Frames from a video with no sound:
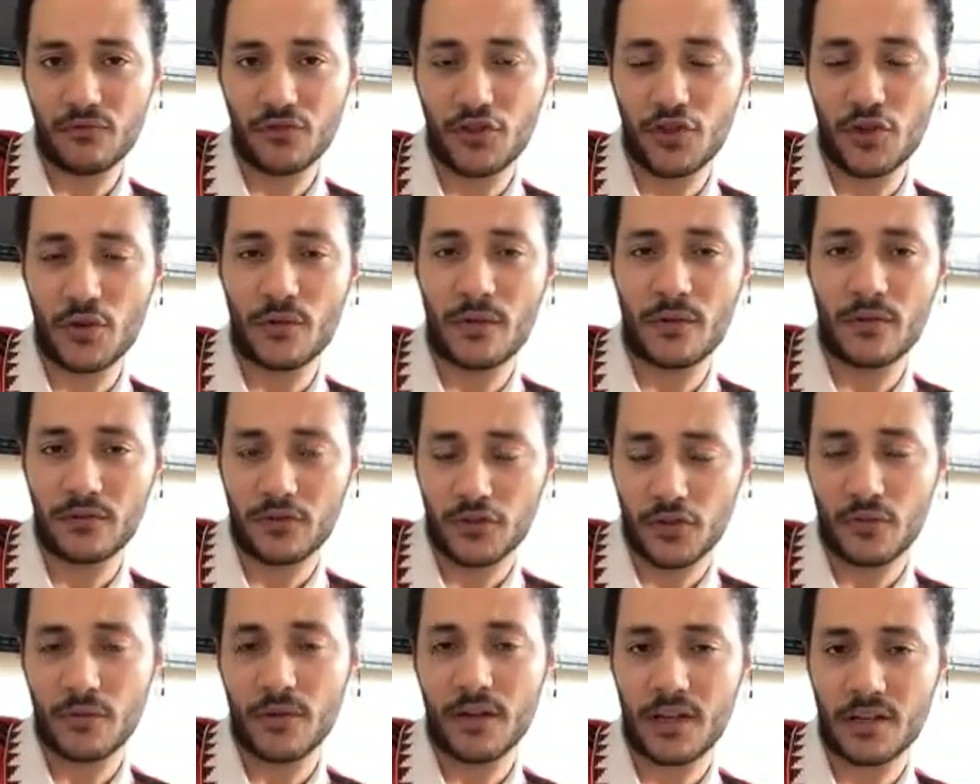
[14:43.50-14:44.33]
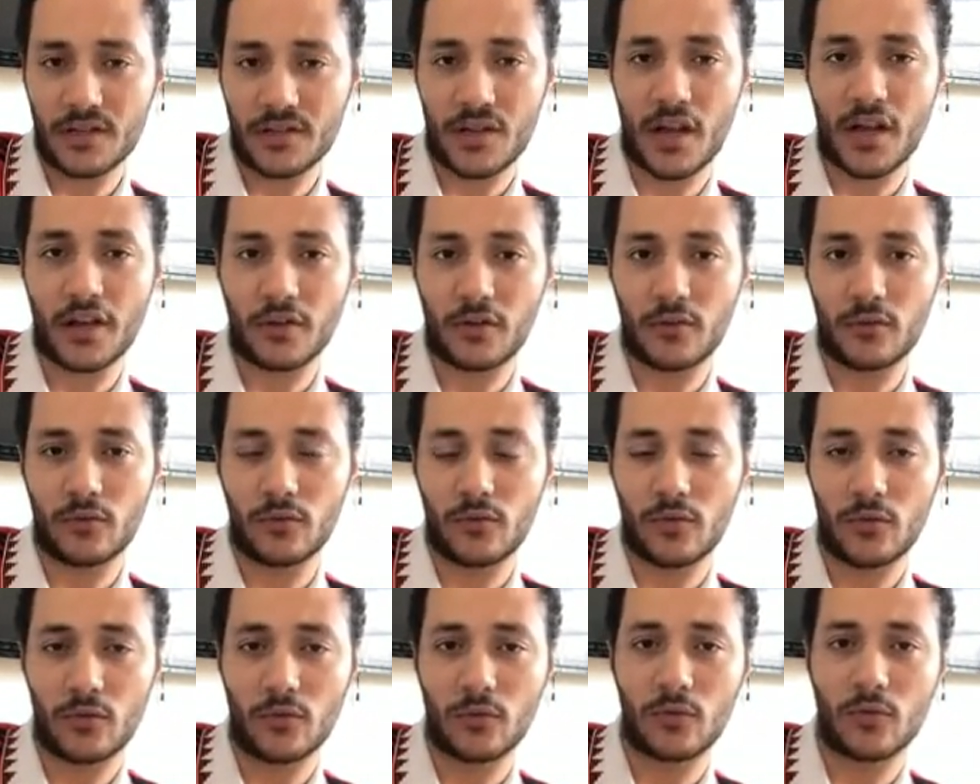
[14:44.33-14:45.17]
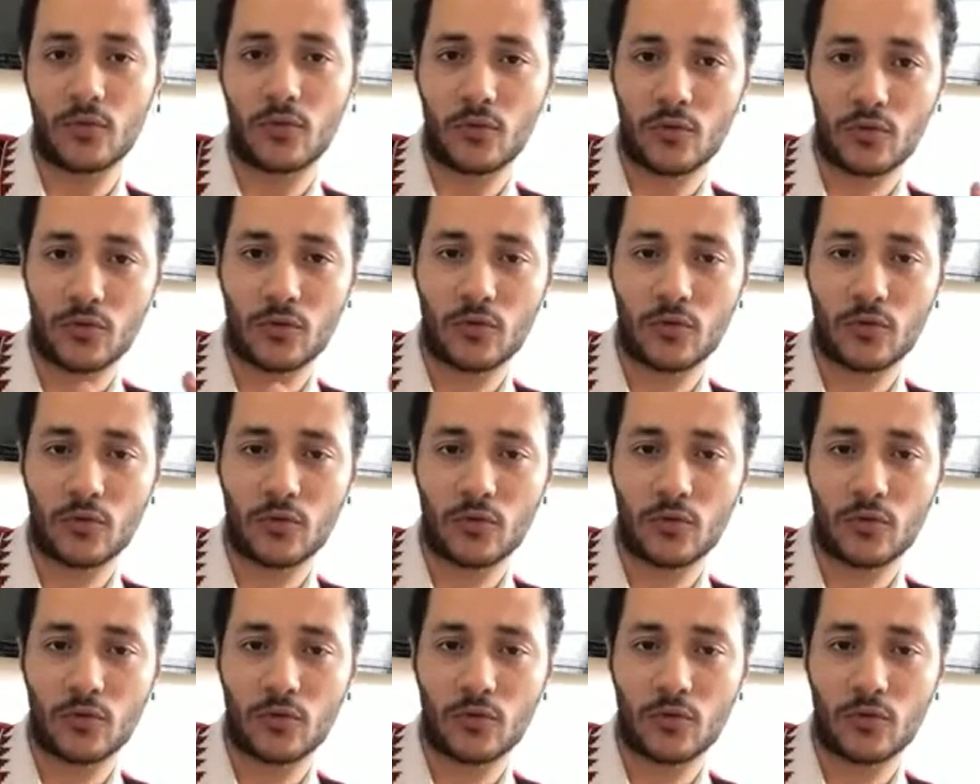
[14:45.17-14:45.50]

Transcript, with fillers: dur- during a cycle called